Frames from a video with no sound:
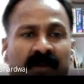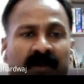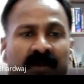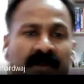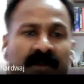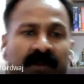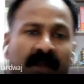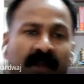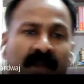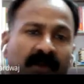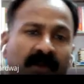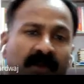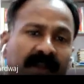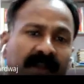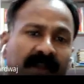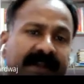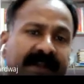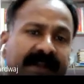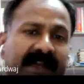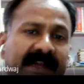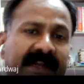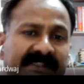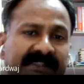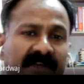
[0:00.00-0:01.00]
Now the
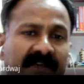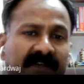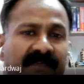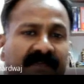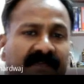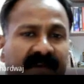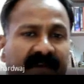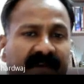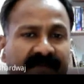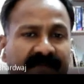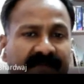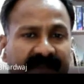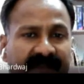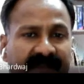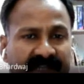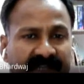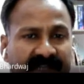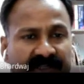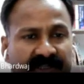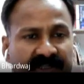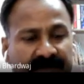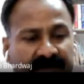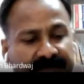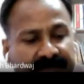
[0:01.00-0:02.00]
index of
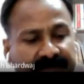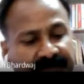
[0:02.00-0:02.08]
refraction.